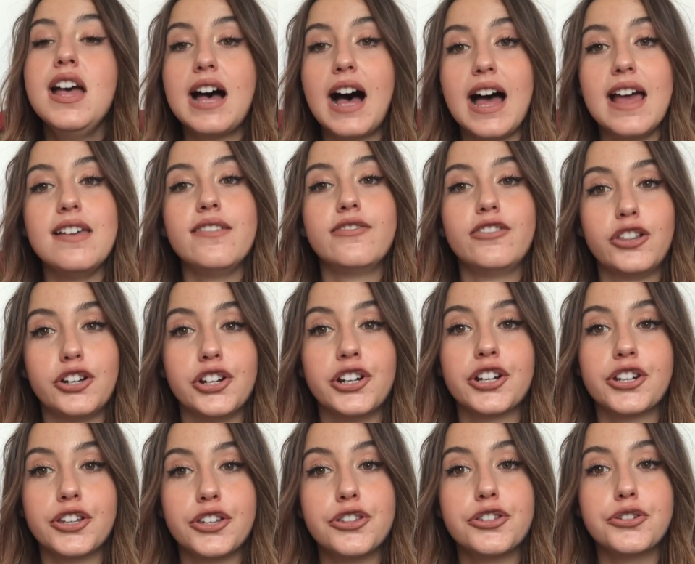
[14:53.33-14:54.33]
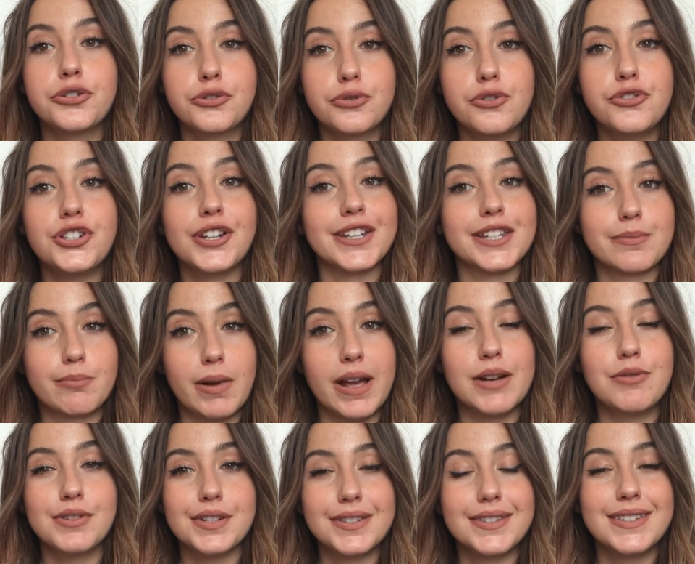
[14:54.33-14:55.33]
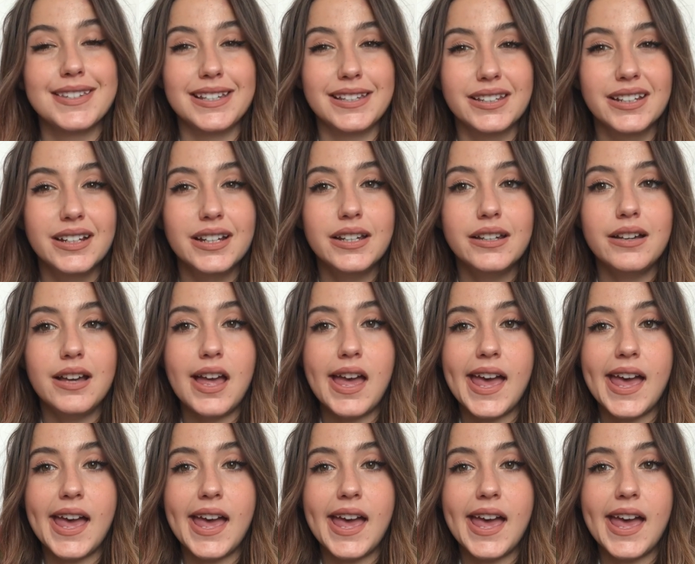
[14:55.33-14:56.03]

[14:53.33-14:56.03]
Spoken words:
I've learned to just buy what's needed,